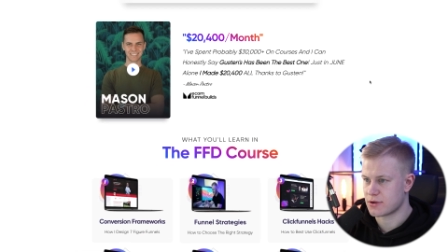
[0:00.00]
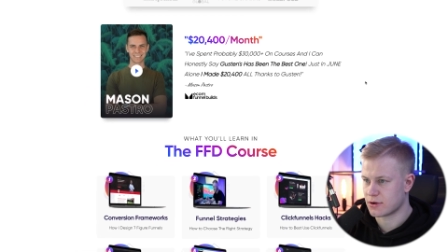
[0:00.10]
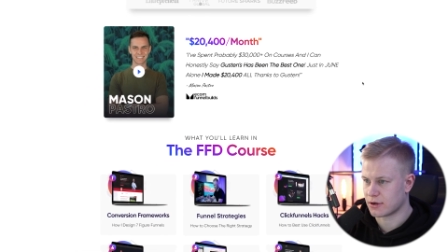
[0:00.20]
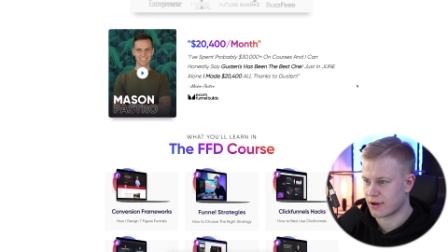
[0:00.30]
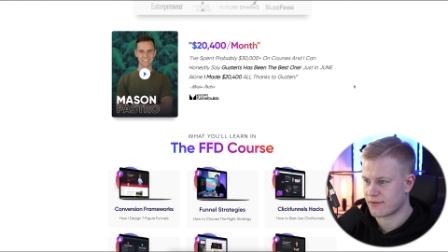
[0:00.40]
you
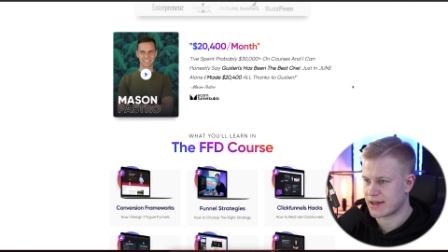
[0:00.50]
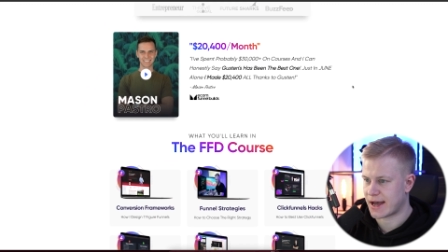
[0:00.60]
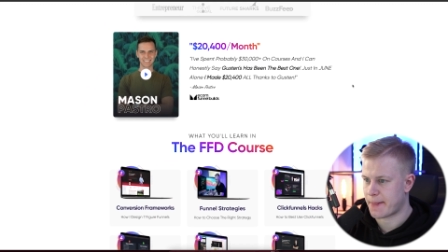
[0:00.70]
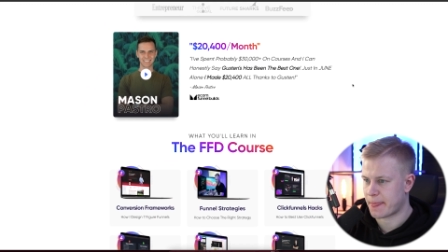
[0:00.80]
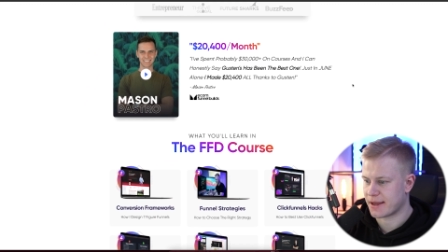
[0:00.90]
all of
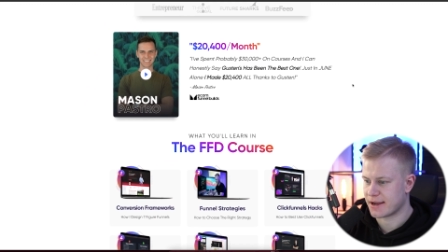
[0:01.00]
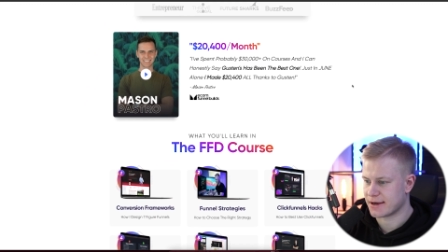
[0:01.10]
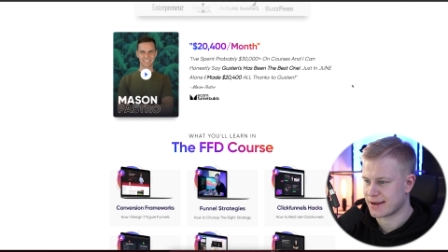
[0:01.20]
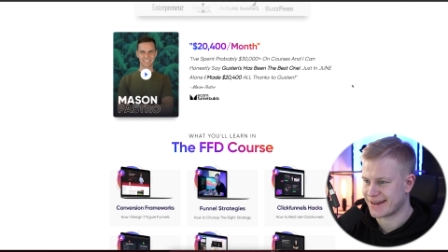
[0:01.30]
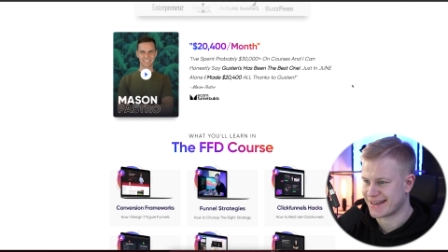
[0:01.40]
that
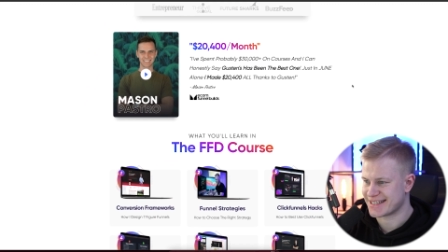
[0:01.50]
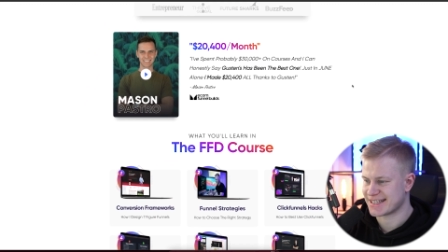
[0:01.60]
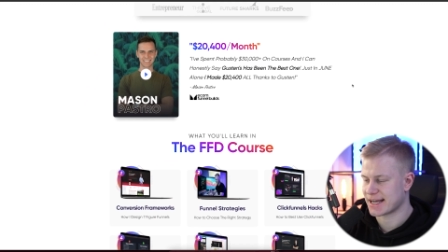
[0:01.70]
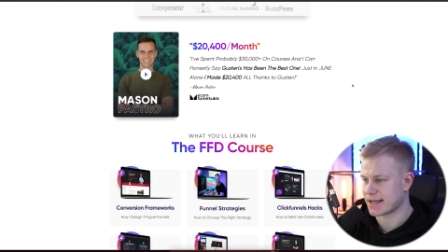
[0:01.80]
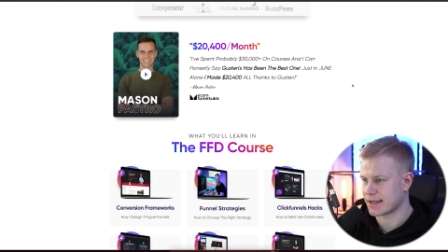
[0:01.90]
here in a
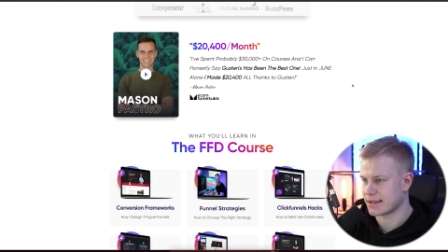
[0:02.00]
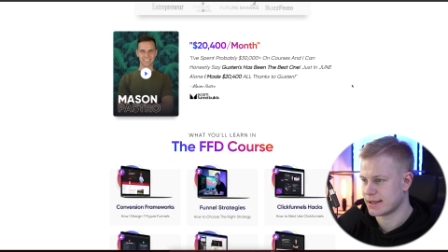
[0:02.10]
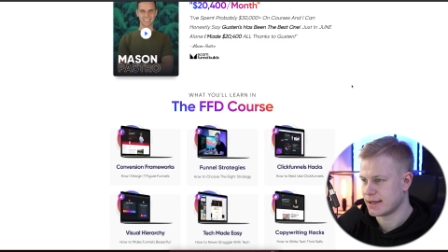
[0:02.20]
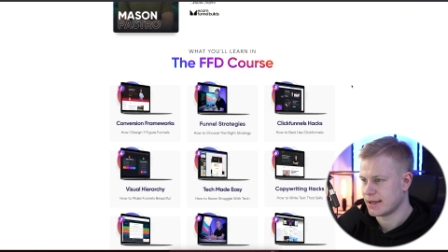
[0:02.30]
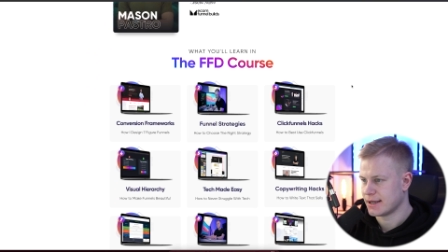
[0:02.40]
second.